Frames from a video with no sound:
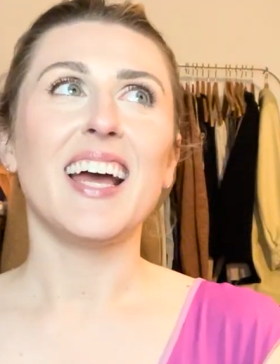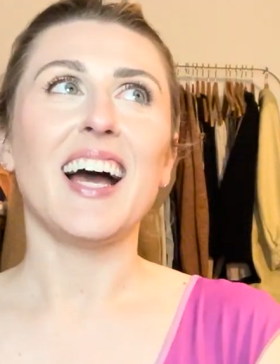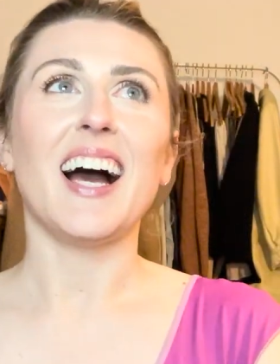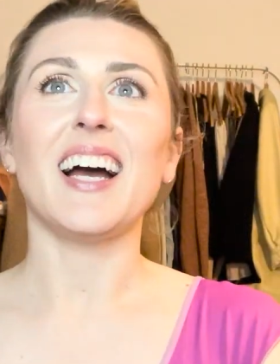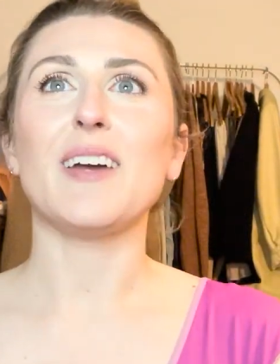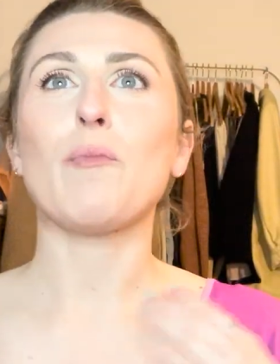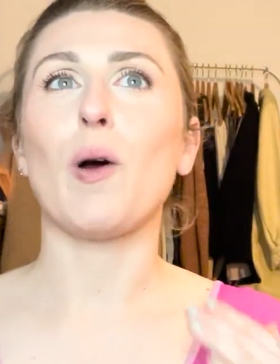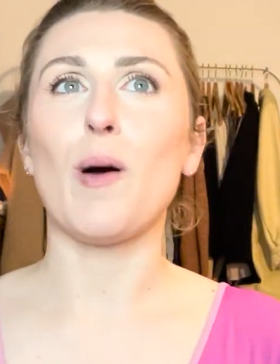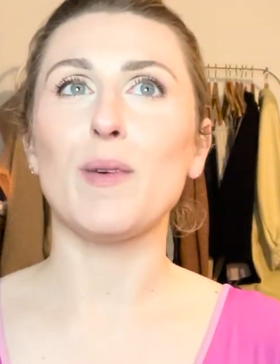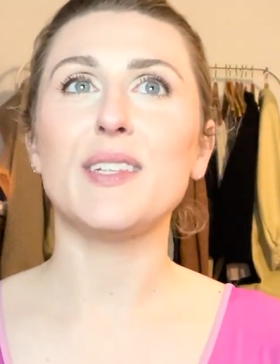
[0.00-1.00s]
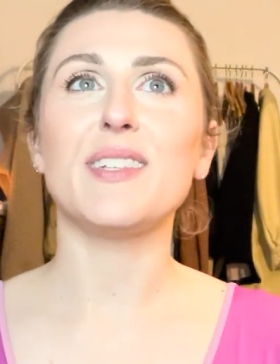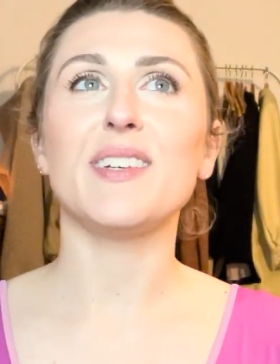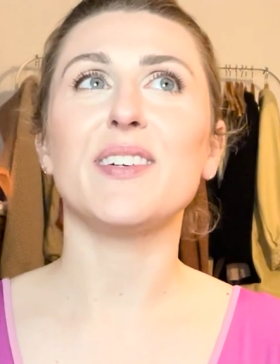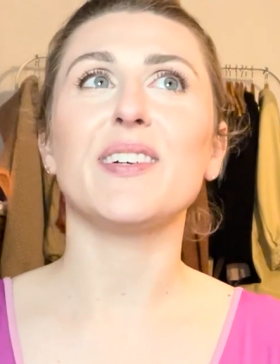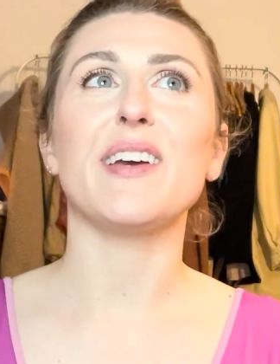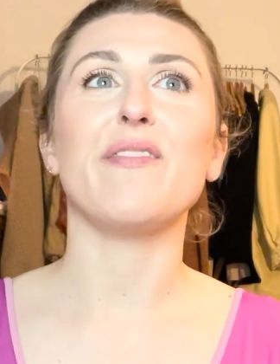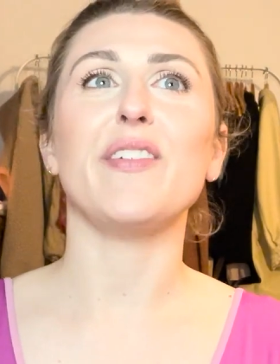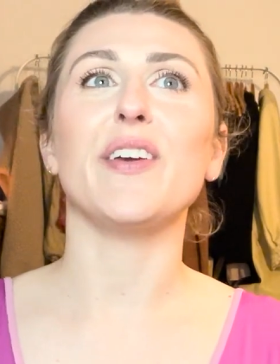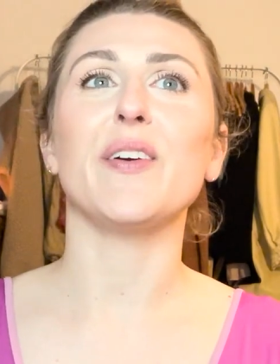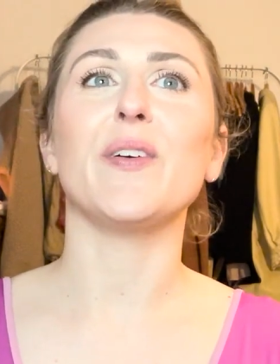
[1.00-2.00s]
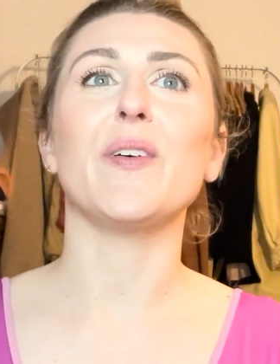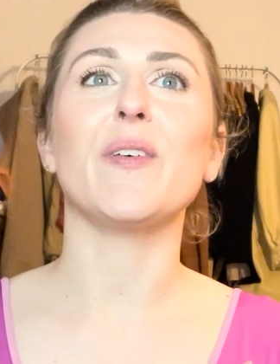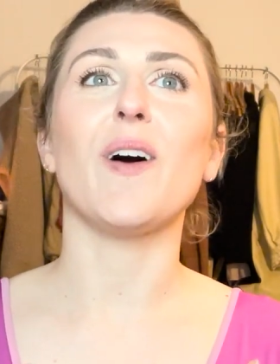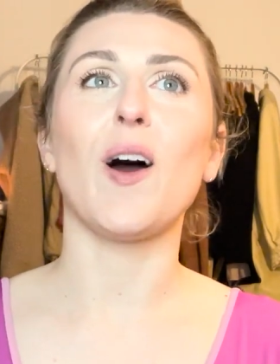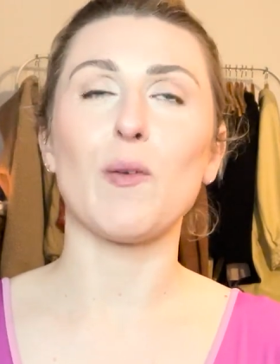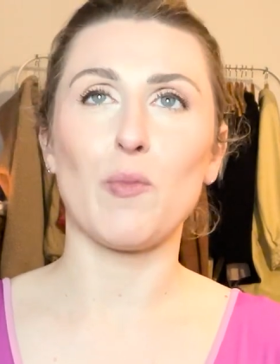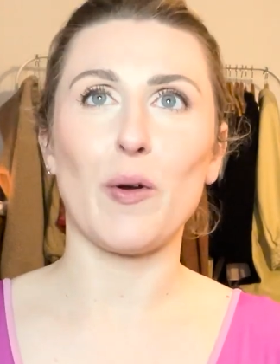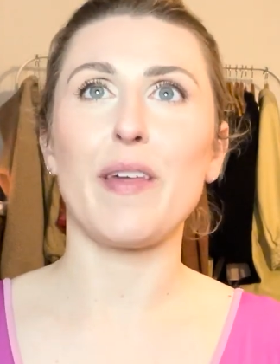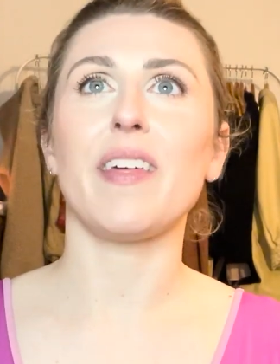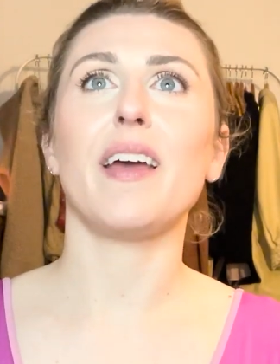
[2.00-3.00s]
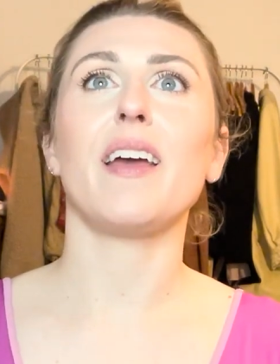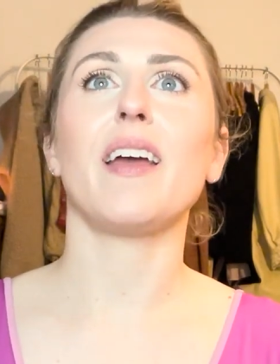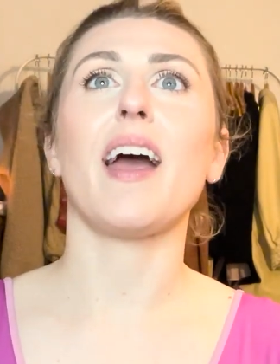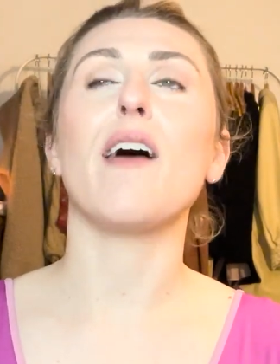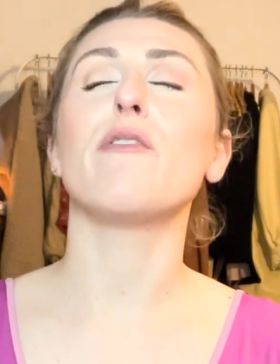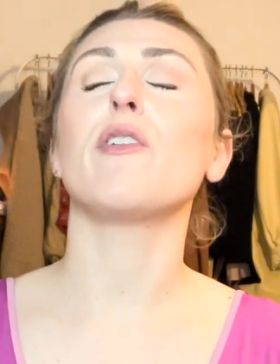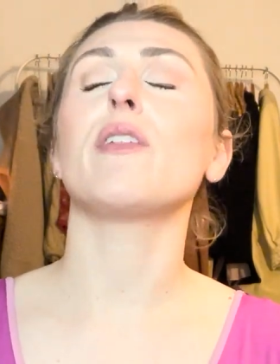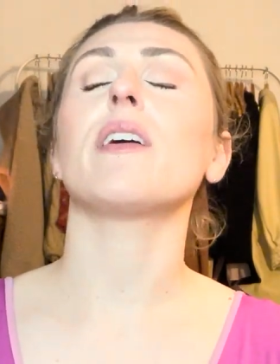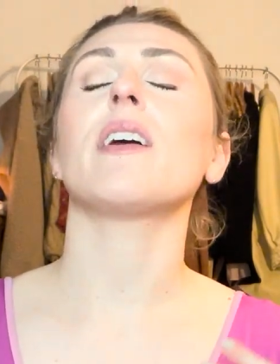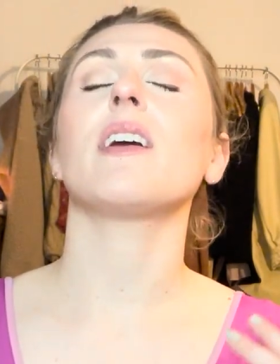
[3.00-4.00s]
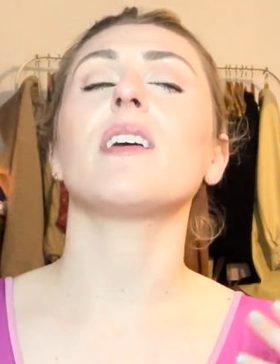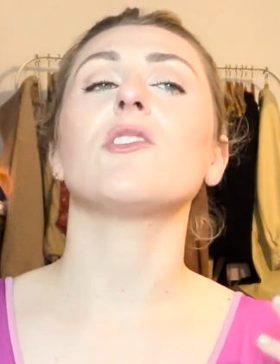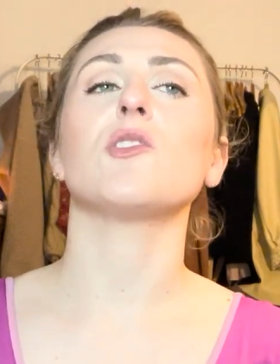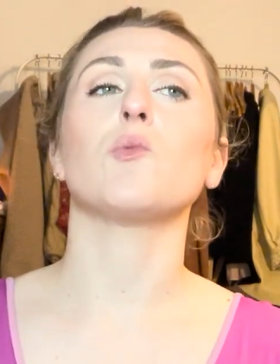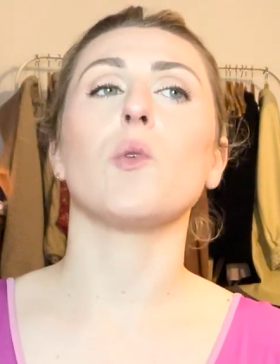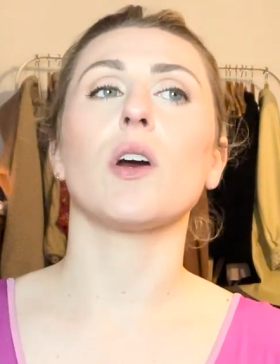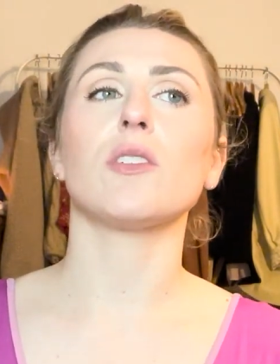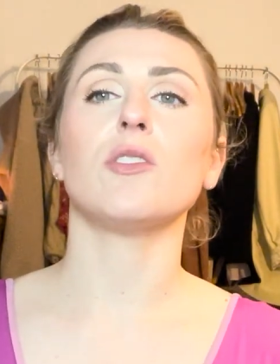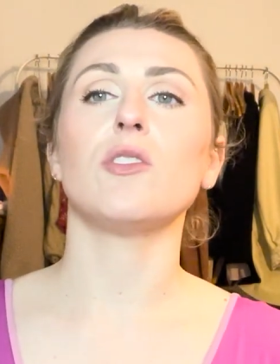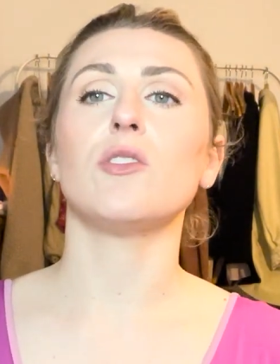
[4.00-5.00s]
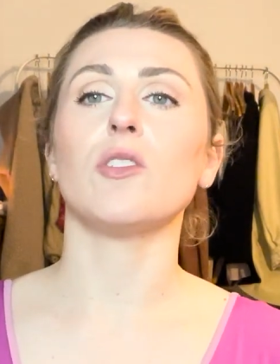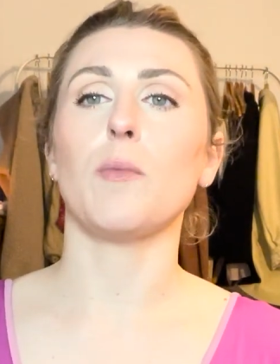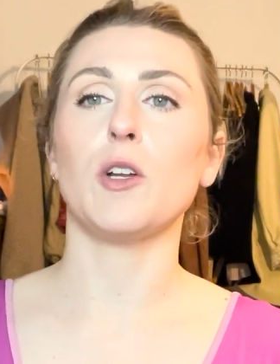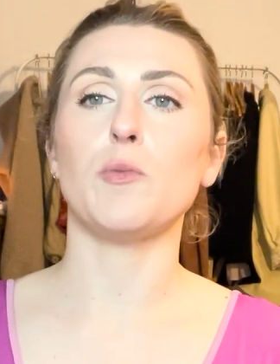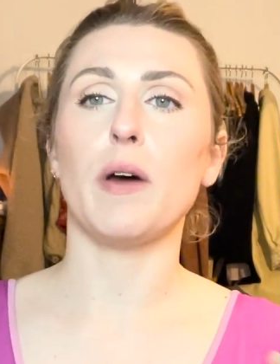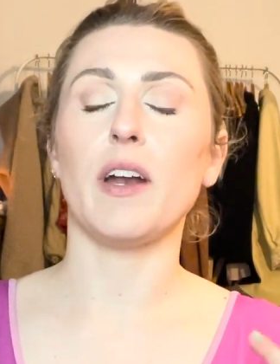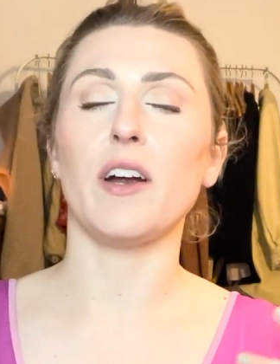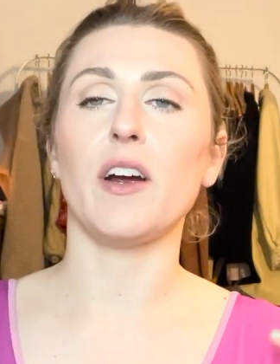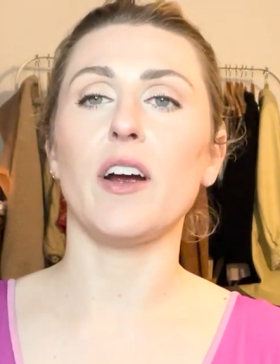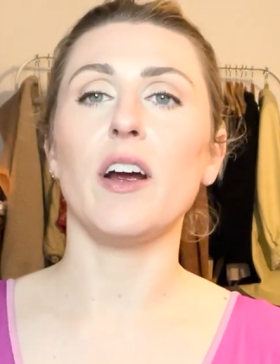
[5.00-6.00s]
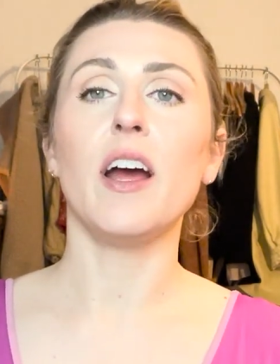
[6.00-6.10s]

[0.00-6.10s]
I promise you, if you are breathing, everything just works so much better.